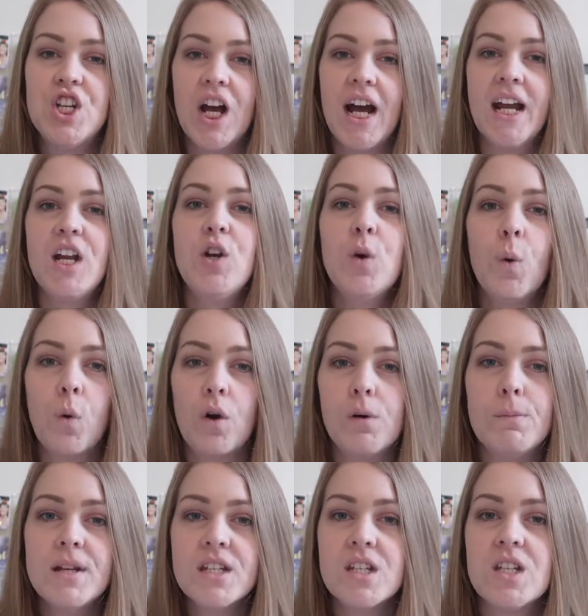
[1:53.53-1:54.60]

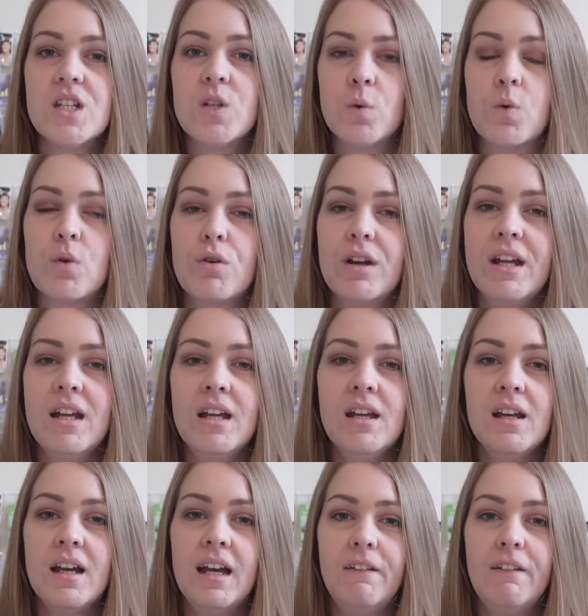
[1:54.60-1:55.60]
ginormous story,